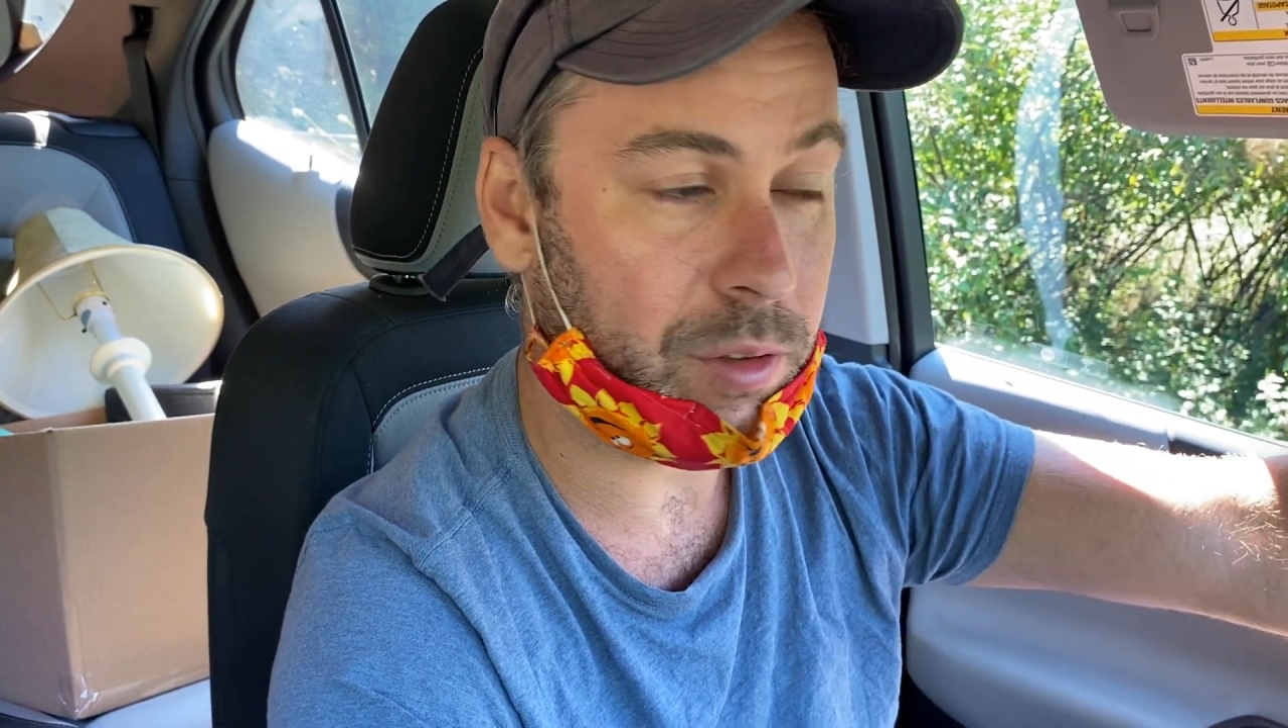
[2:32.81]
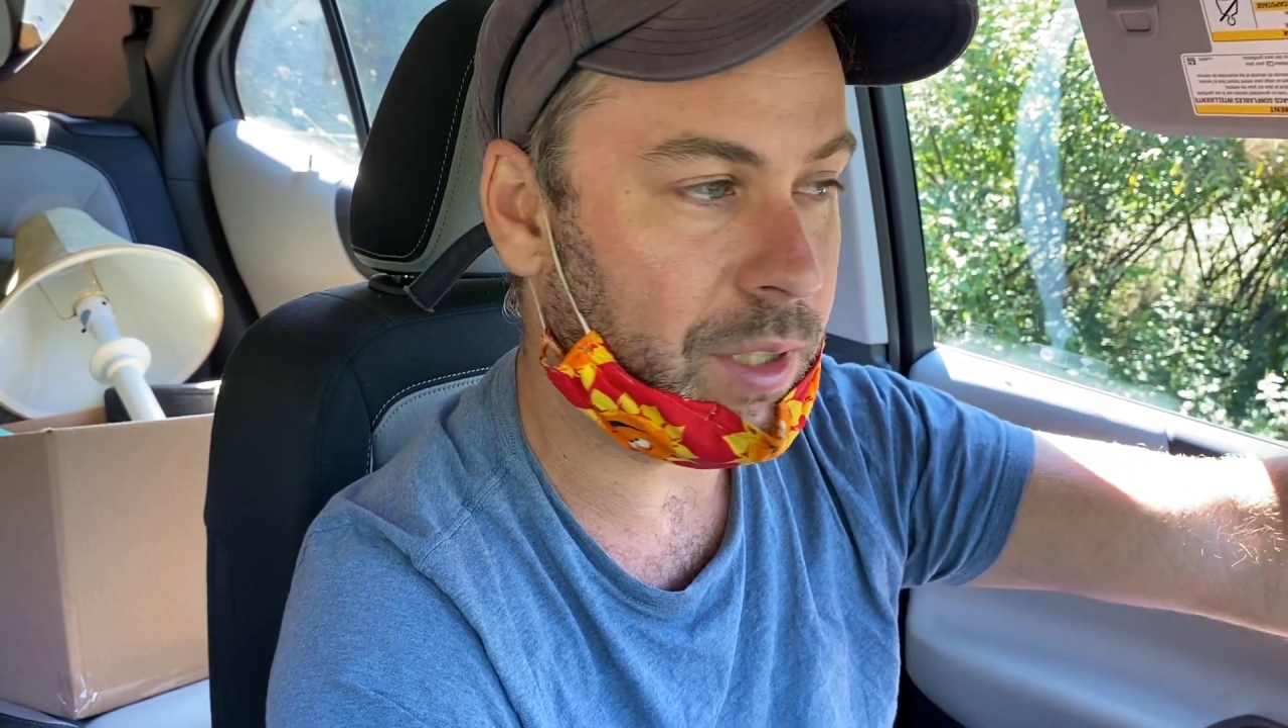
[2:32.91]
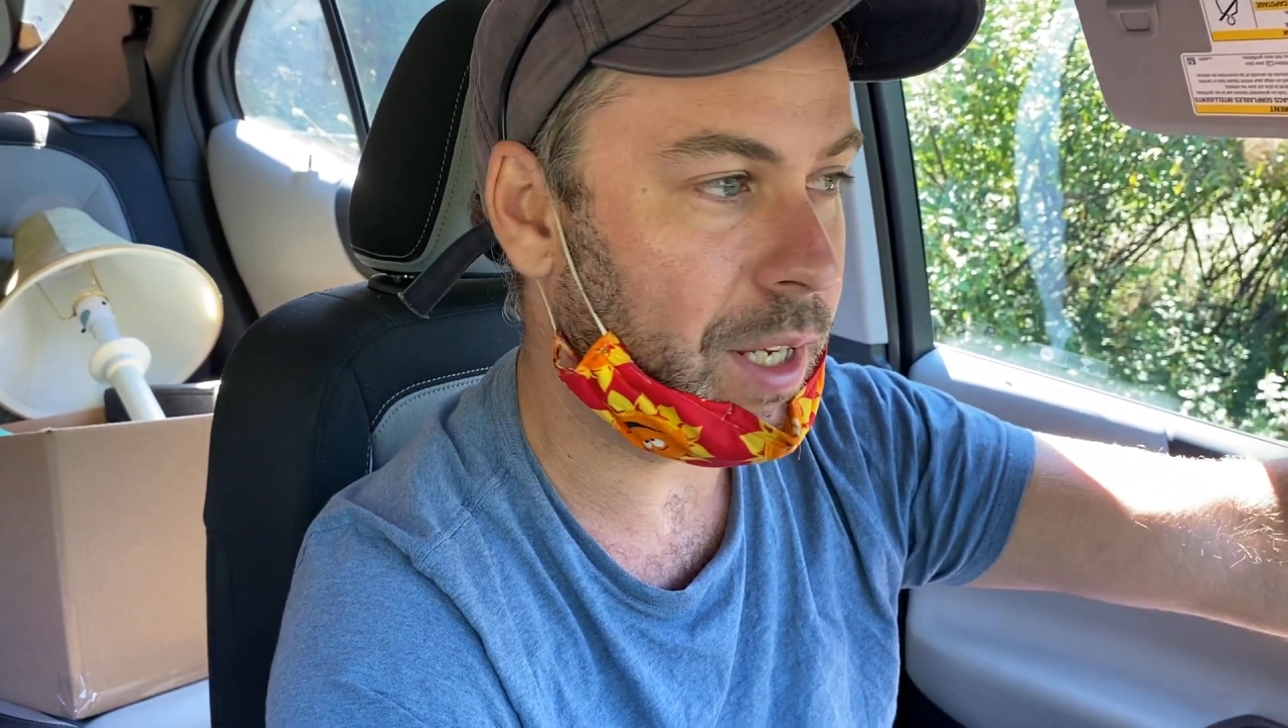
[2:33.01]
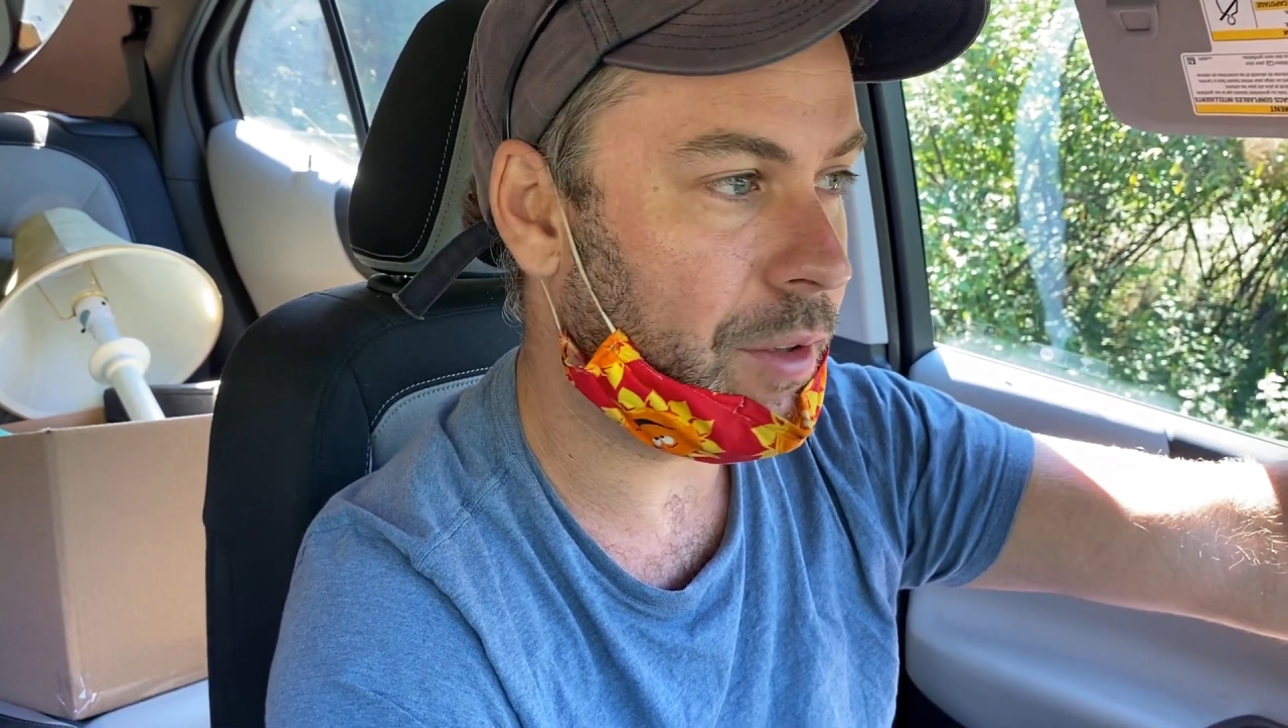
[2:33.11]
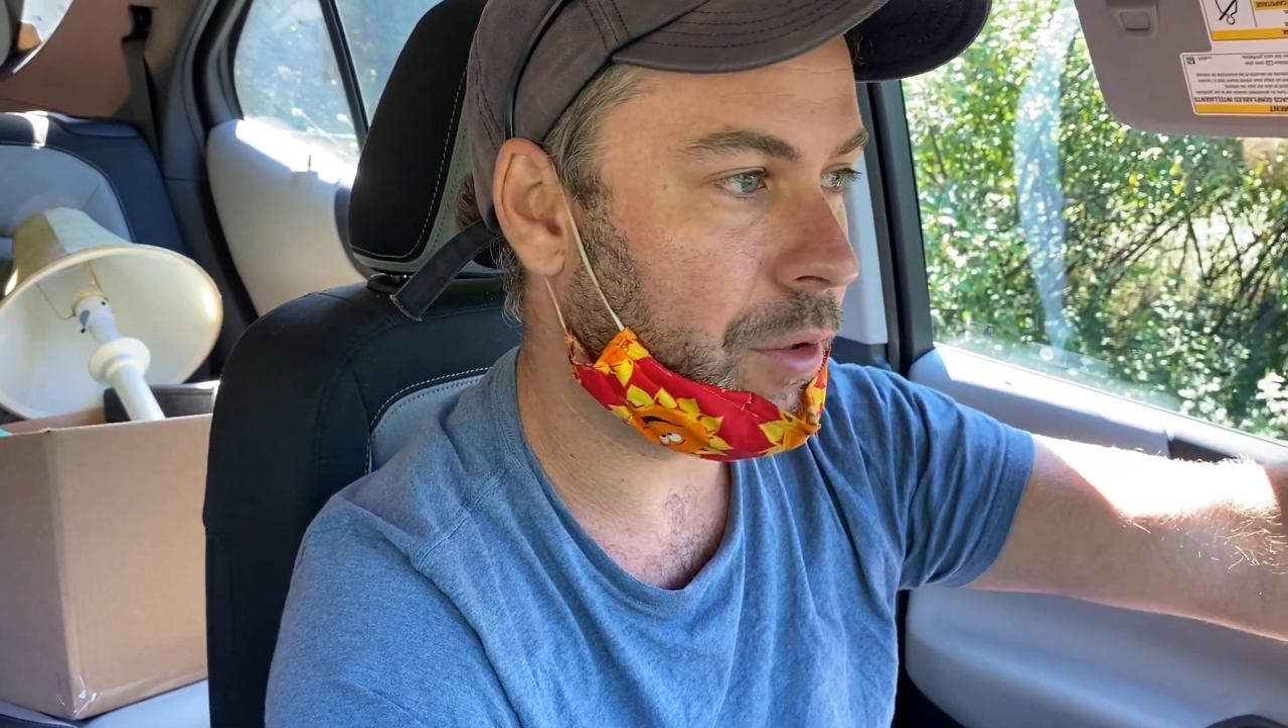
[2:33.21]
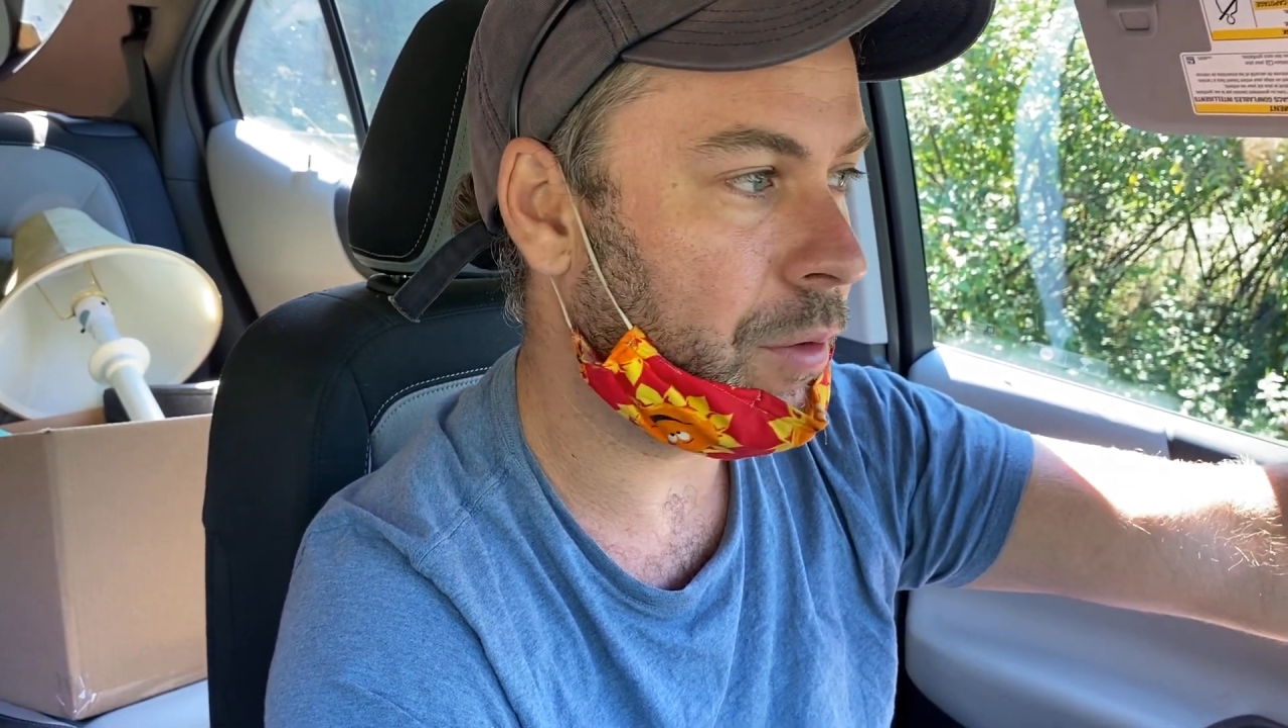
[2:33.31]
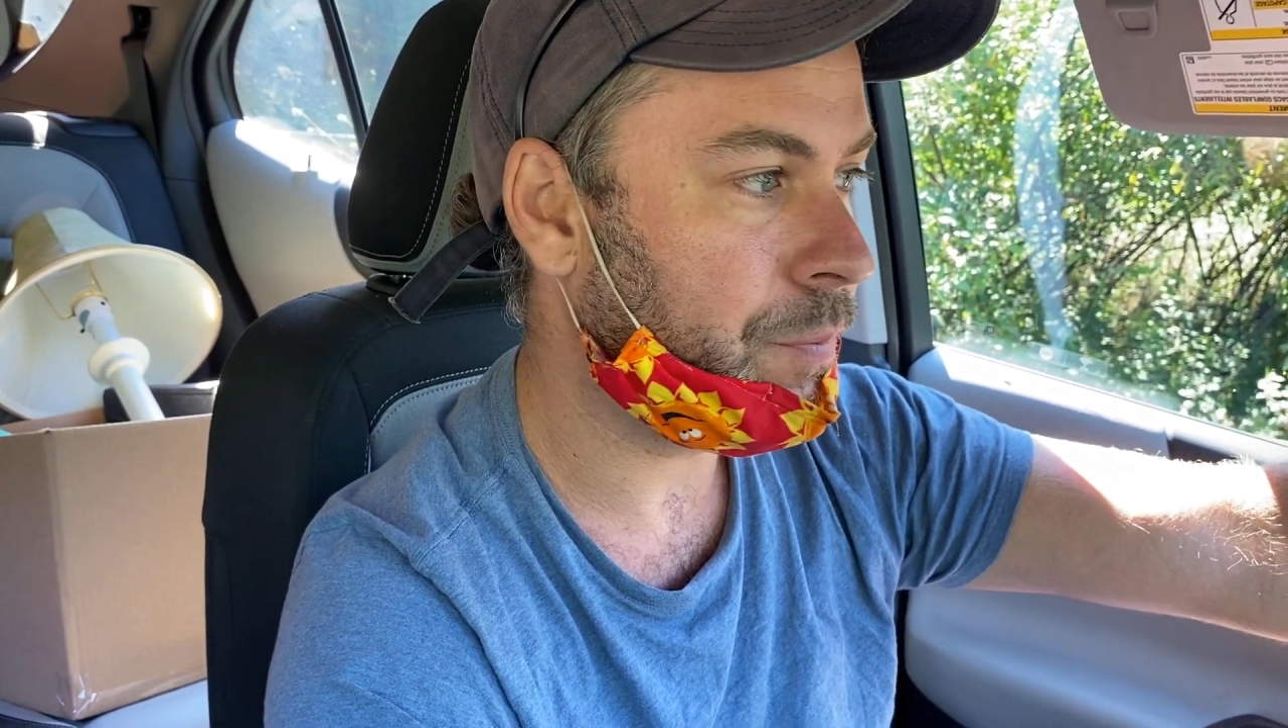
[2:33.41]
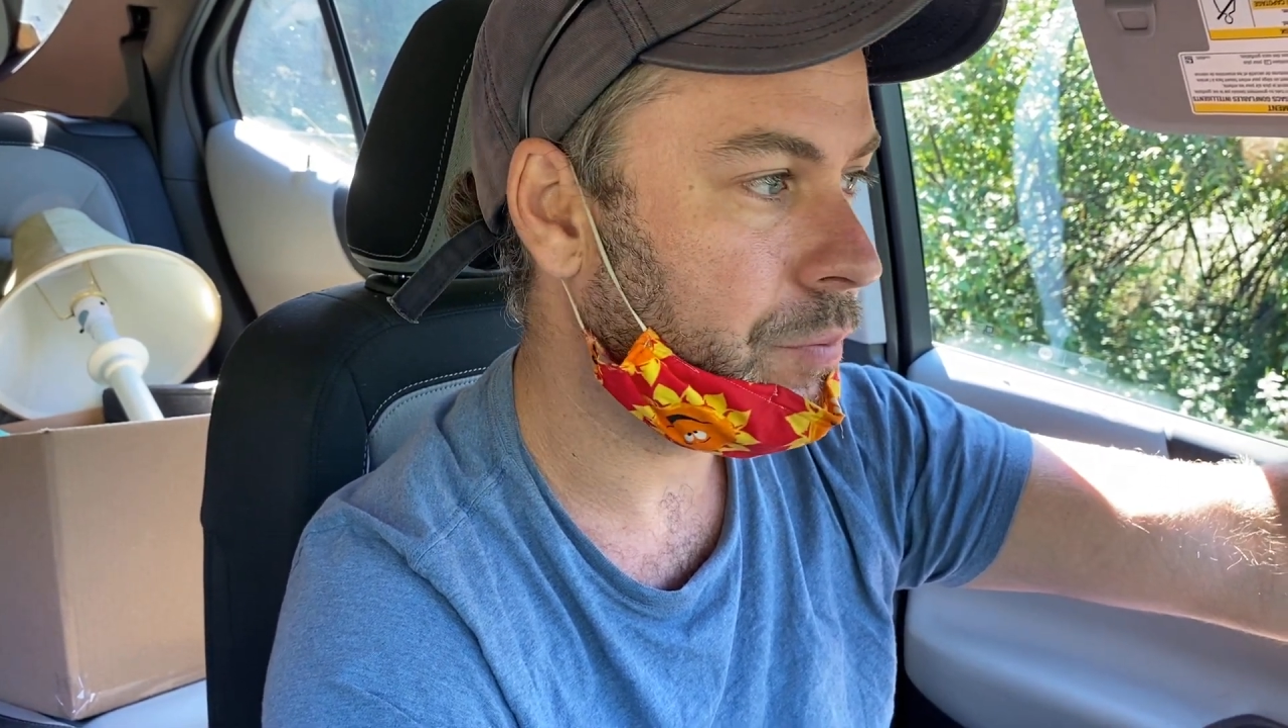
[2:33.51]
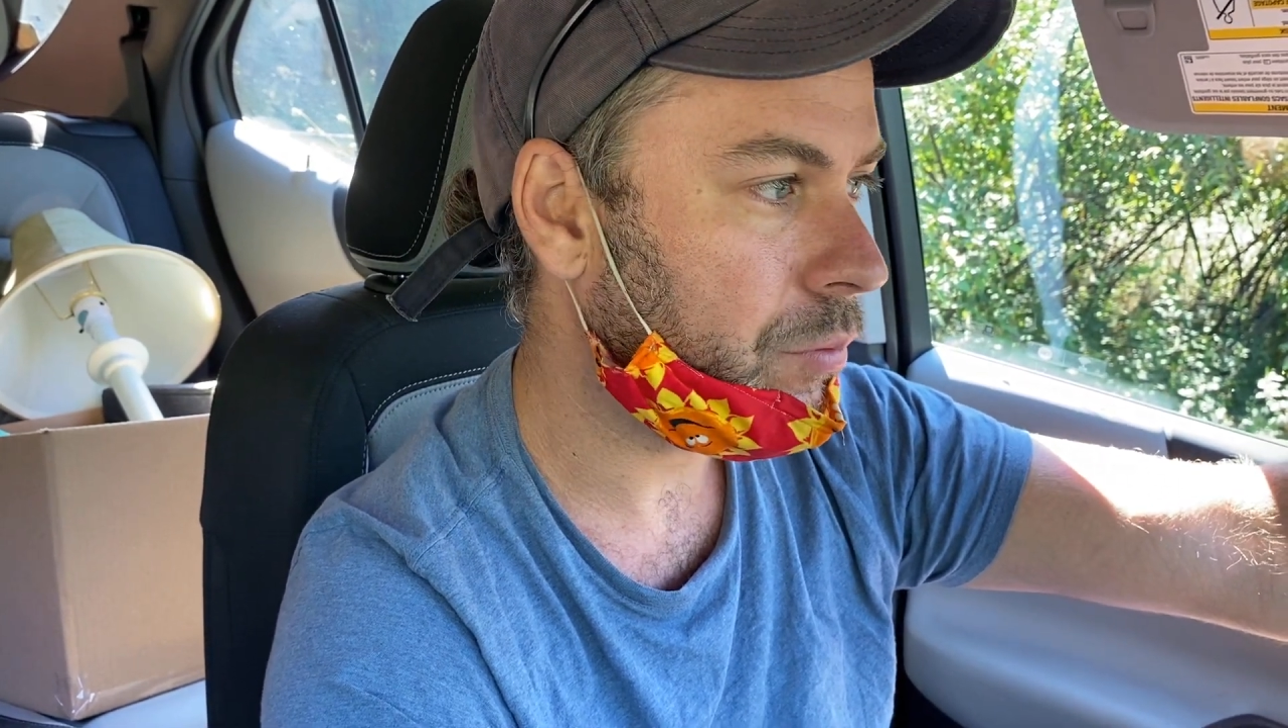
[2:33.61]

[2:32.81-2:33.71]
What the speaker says: together